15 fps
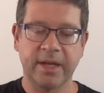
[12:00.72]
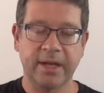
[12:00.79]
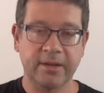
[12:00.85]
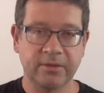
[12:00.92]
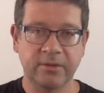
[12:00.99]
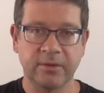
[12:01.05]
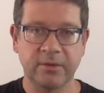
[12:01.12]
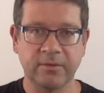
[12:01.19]
out
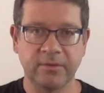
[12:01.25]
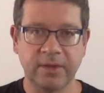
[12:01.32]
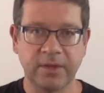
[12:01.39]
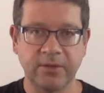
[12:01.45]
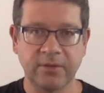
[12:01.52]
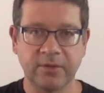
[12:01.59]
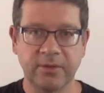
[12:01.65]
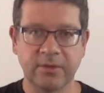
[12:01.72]
certain
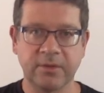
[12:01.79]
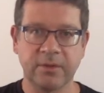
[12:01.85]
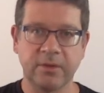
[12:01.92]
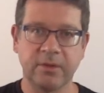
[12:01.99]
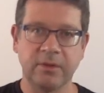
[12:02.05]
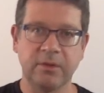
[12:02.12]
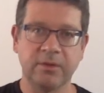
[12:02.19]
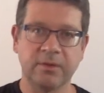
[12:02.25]
features, so
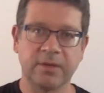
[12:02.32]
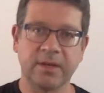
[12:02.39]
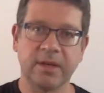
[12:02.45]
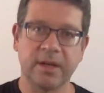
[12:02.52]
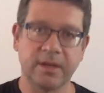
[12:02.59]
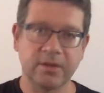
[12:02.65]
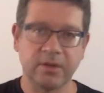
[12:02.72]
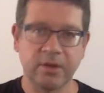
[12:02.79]
the user
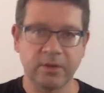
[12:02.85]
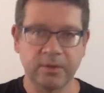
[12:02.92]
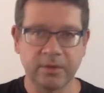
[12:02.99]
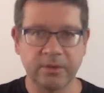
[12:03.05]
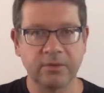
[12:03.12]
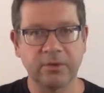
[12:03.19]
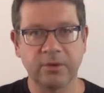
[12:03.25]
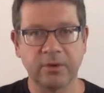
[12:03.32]
can't go and
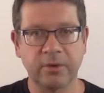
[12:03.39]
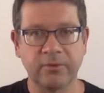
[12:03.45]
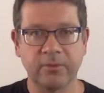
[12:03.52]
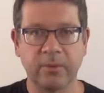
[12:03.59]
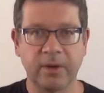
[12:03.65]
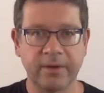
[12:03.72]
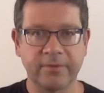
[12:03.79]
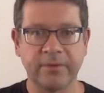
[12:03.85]
turn off
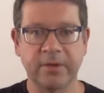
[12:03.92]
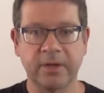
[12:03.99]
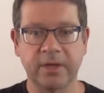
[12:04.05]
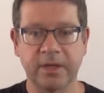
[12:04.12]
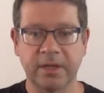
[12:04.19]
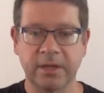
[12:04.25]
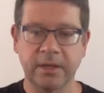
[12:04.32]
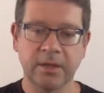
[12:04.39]

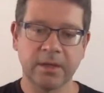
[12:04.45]
Wi-Fi